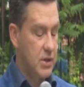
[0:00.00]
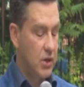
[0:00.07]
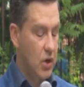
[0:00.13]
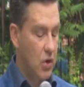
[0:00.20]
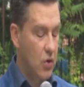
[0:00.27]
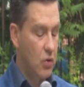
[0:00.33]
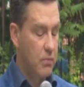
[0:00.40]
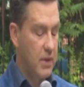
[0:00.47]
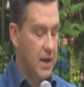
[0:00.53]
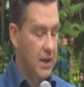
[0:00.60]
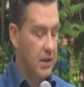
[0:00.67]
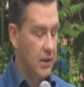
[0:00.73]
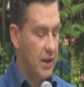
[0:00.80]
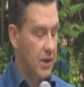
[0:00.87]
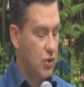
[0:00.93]

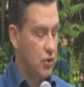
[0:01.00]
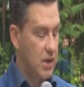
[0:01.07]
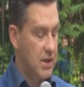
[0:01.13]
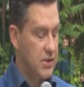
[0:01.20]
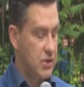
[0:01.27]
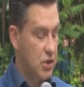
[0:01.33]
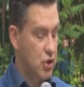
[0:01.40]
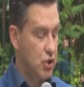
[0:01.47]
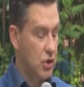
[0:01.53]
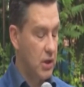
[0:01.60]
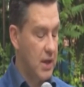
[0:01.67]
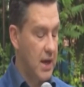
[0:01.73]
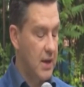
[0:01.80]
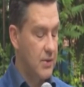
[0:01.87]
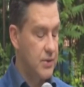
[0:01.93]
commingling
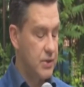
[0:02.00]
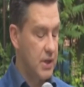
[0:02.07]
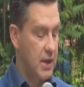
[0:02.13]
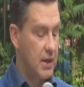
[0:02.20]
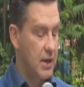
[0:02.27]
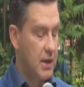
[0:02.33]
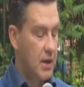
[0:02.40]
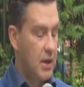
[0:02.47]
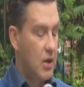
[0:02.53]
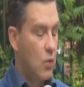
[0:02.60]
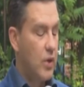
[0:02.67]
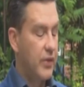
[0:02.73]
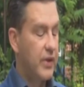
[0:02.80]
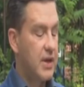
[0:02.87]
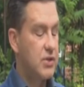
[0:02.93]
transitional housing
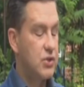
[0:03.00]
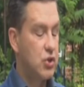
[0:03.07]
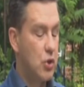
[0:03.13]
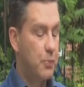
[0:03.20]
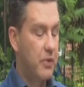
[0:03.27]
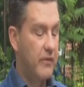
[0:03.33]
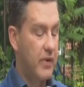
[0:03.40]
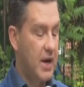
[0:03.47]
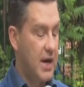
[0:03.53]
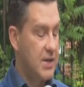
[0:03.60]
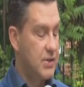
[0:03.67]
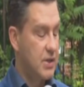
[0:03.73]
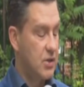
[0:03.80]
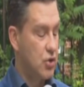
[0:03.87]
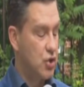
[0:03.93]
with a
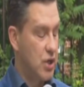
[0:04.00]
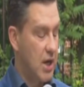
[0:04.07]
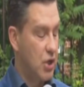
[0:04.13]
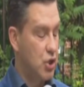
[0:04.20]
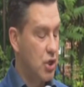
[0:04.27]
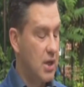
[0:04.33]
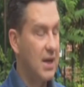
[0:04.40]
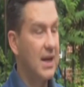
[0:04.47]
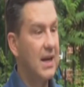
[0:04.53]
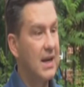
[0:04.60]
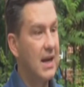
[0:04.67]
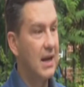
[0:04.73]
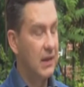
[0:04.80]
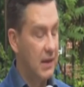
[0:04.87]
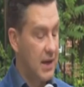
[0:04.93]
supervised injection
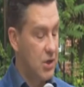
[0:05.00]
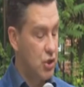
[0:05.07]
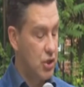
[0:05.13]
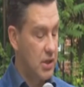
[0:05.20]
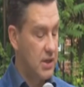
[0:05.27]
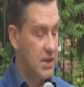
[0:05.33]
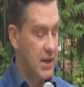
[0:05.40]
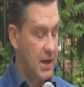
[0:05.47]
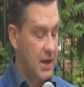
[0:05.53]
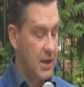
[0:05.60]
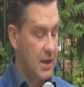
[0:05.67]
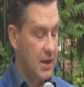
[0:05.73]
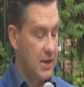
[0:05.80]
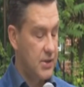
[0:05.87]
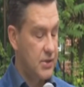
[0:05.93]
inhalation
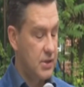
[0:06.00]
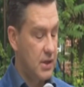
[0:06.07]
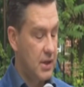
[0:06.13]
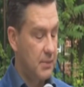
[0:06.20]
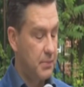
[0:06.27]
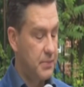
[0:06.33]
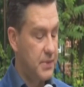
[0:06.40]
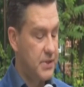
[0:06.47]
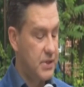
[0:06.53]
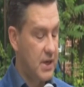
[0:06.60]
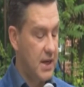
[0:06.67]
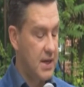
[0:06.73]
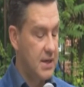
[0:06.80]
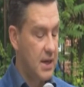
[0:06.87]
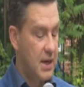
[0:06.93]

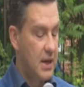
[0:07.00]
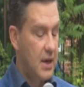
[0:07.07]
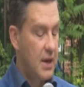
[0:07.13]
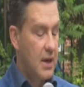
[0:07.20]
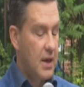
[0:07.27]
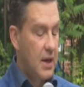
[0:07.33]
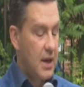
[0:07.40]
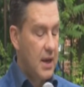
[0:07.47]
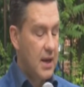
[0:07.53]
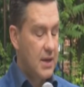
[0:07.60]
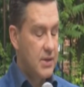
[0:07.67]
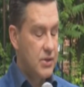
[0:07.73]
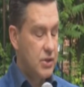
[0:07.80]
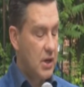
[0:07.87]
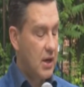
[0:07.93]
site
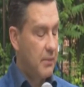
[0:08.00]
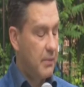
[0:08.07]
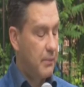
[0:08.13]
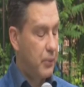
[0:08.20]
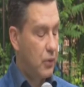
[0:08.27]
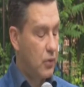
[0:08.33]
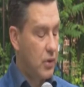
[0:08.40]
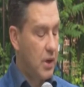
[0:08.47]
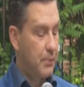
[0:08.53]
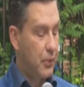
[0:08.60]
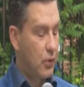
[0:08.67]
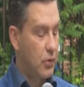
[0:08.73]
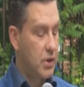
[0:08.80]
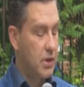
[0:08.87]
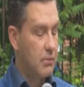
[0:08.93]
is a
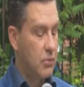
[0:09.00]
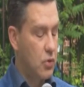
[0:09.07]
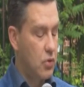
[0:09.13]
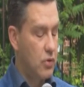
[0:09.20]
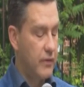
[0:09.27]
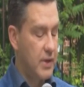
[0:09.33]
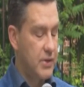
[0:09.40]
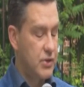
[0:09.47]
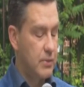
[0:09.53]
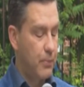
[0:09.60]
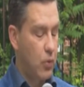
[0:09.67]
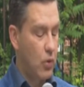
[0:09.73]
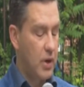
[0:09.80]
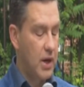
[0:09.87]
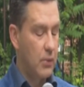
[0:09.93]
prudent move in
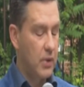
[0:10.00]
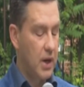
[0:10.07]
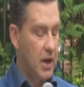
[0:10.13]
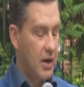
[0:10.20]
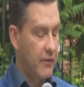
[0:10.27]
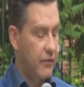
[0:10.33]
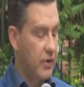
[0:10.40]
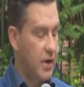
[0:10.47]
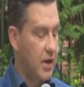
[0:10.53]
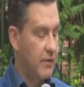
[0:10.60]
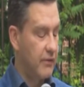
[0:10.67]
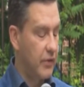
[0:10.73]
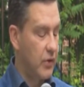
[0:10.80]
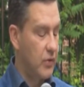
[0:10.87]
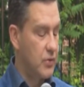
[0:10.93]
supporting recovery
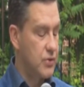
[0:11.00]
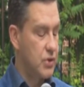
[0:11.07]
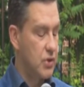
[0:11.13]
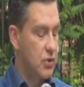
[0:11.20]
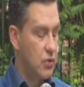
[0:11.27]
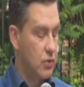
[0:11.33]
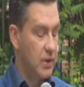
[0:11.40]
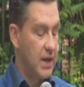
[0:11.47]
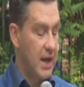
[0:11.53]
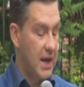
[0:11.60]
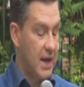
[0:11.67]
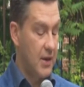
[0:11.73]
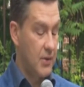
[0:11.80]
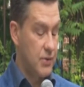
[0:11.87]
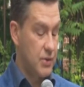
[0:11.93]
of those newly
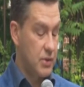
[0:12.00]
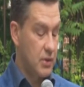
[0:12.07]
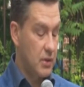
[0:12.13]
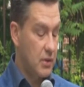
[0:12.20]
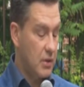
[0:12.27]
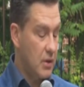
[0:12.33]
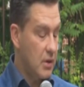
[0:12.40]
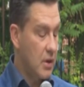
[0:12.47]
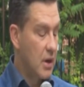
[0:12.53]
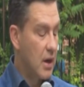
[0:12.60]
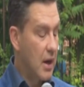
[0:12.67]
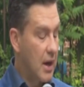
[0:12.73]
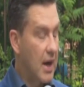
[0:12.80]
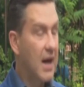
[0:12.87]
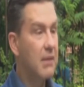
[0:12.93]
housed.
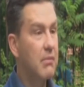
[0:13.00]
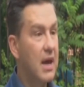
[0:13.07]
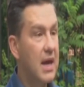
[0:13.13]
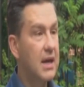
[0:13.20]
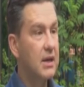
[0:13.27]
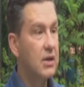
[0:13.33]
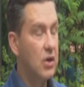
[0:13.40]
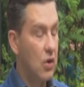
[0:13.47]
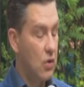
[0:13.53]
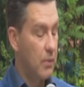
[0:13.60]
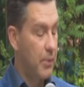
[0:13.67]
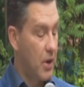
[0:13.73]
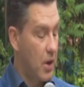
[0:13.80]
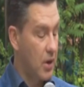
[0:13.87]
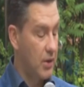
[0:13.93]
I make no
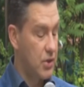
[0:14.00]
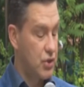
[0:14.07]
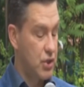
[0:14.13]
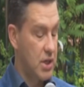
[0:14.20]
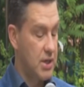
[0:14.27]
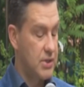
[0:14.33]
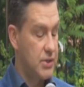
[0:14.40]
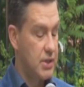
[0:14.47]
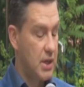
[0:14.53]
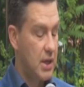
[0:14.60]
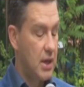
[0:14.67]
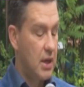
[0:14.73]
apologies